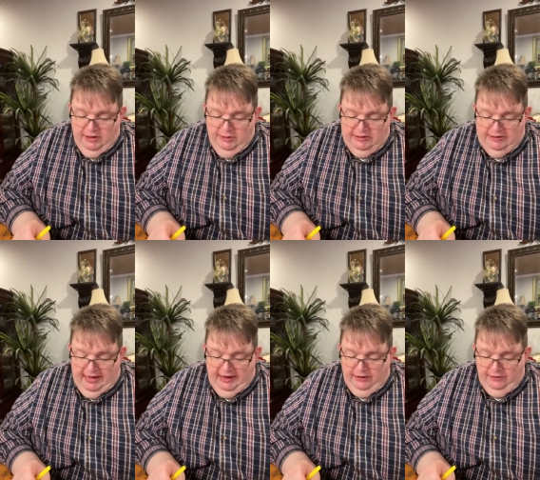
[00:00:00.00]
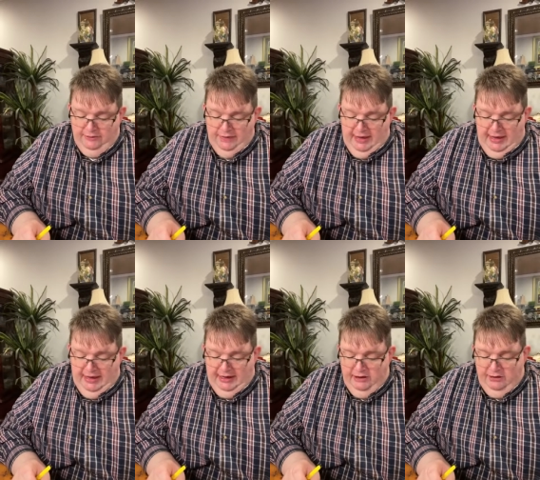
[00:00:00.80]
you scared,
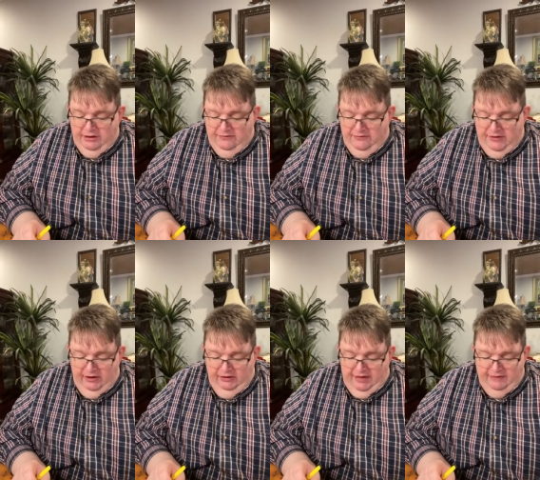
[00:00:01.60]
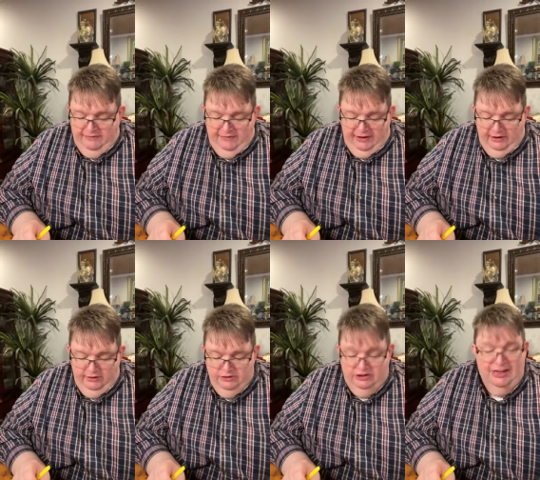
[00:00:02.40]
and you can feel that fear
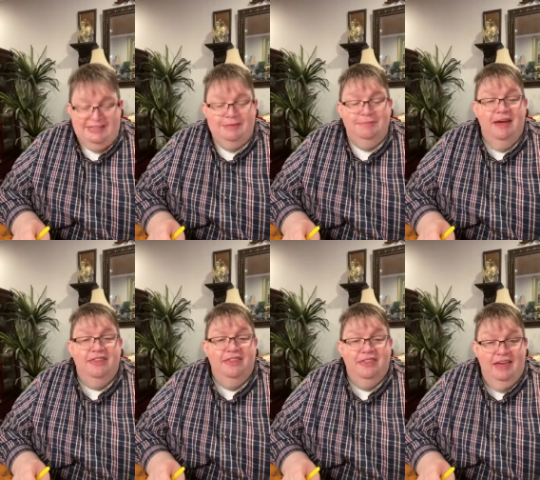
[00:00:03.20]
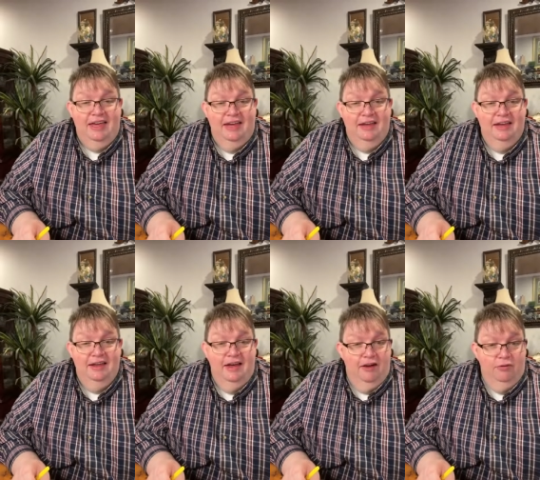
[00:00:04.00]
just by thinking
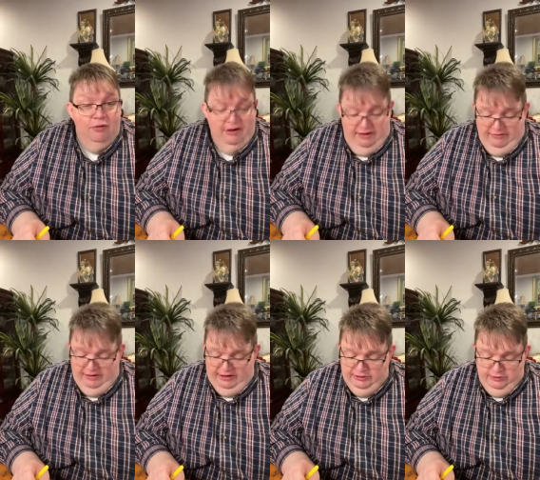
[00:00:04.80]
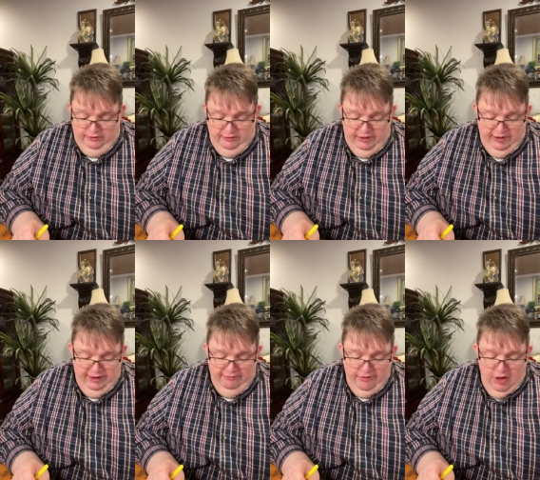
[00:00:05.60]
of whatever it is you're afraid
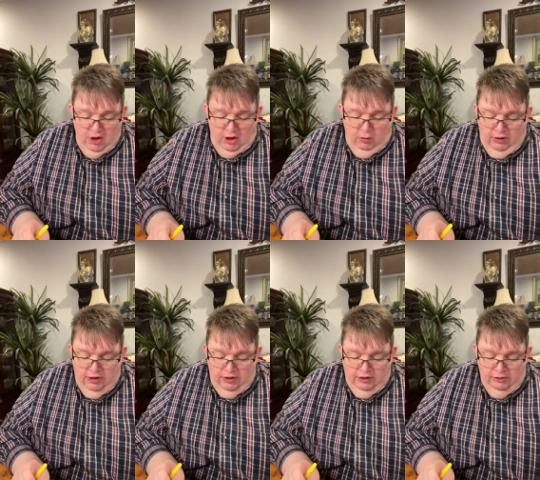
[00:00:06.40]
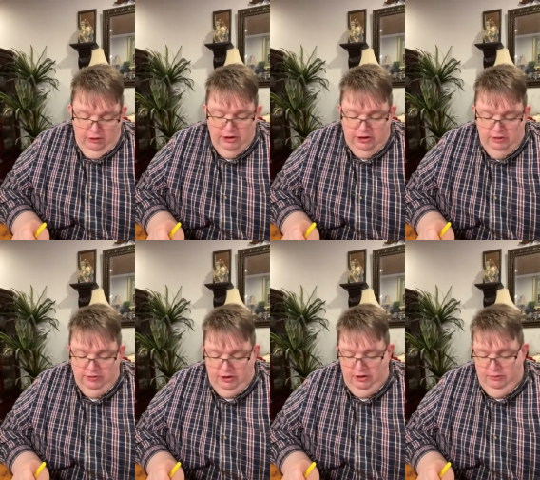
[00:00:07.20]
of. What do you, what do you
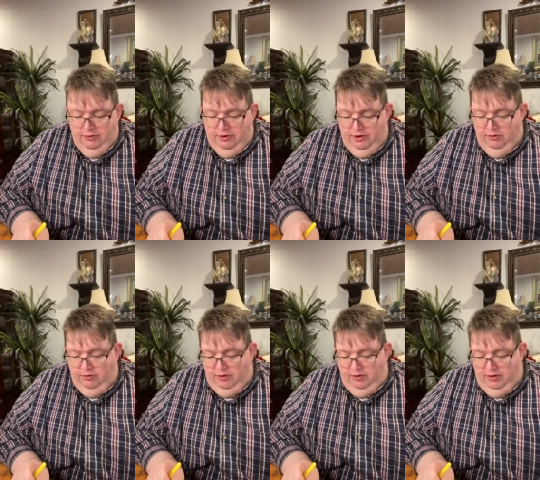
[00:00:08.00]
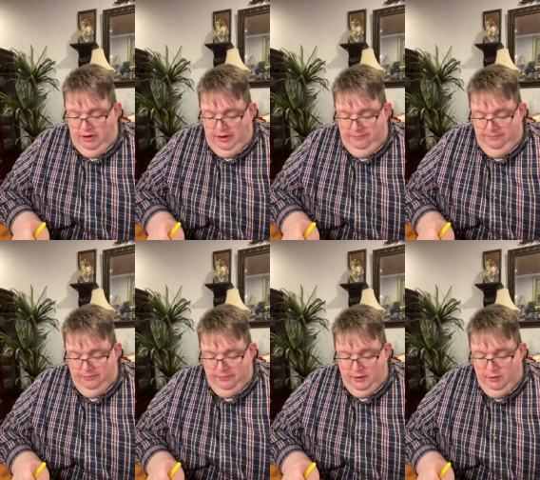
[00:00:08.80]
do when you are um,
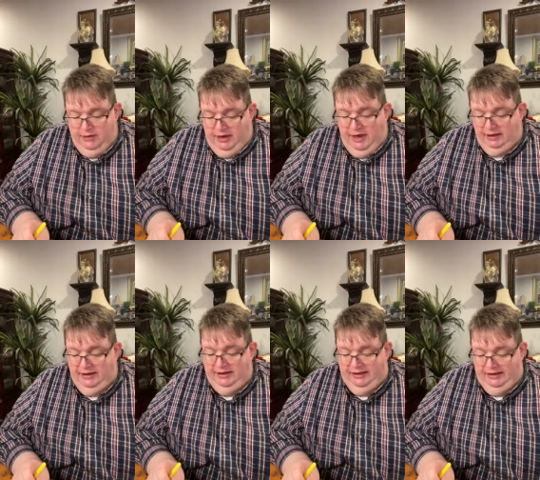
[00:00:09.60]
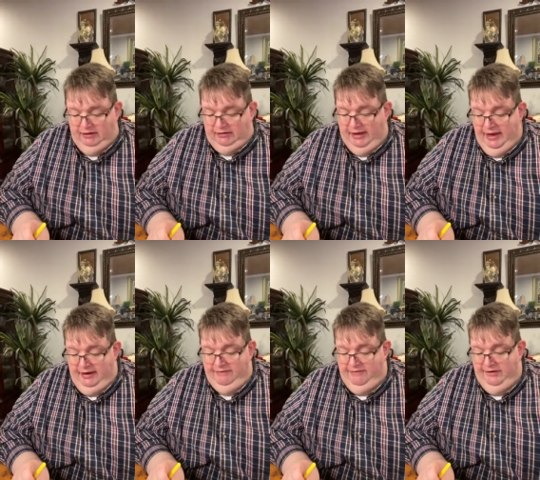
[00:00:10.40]
when the ugly little head
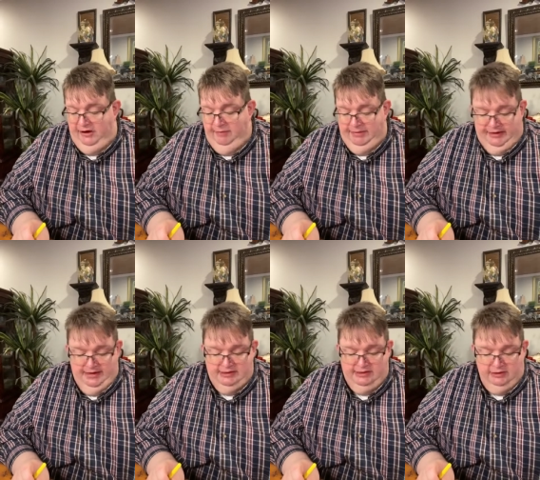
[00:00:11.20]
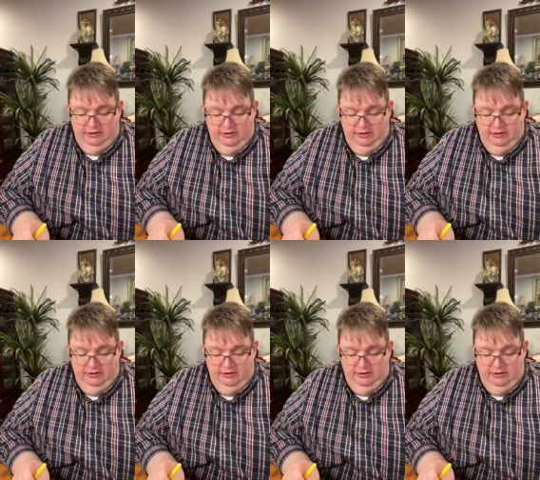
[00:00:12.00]
of fear begins to